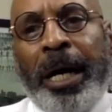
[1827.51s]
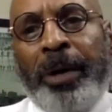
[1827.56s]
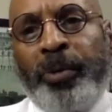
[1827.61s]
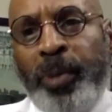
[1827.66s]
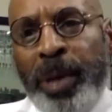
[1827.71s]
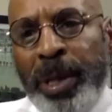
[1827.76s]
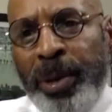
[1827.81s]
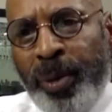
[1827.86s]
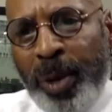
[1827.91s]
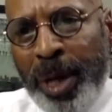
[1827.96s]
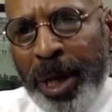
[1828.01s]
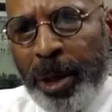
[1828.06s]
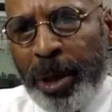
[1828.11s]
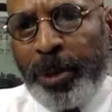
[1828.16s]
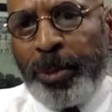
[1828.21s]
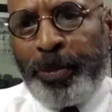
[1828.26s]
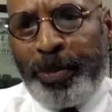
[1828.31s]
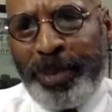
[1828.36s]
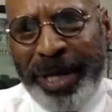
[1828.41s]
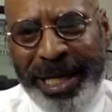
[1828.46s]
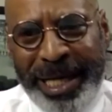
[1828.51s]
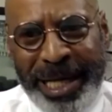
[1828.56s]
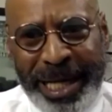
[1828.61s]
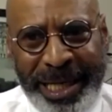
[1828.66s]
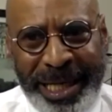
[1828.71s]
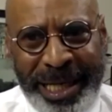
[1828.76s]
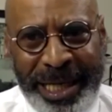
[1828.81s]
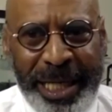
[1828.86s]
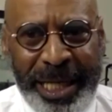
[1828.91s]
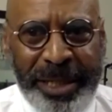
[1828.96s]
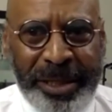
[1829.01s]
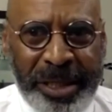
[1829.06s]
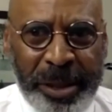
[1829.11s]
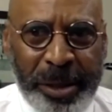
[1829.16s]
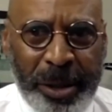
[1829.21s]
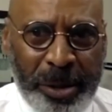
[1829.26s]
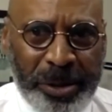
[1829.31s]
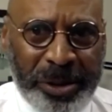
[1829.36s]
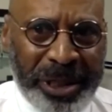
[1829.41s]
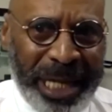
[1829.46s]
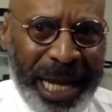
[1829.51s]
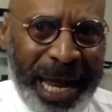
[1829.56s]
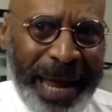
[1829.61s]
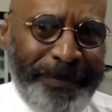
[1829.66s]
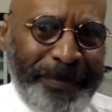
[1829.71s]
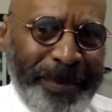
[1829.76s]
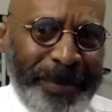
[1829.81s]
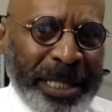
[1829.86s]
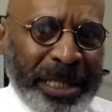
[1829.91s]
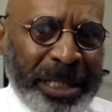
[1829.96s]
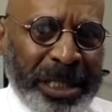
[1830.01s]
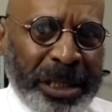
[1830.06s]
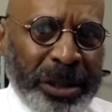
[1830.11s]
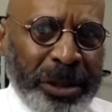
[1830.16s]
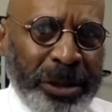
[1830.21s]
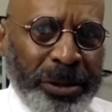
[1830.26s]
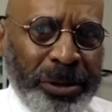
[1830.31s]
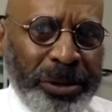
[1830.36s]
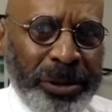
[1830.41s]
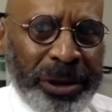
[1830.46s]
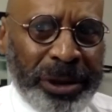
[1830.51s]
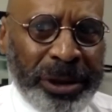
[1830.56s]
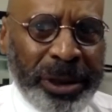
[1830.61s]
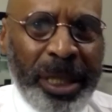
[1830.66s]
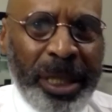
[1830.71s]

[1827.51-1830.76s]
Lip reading: We will be getting into those type issues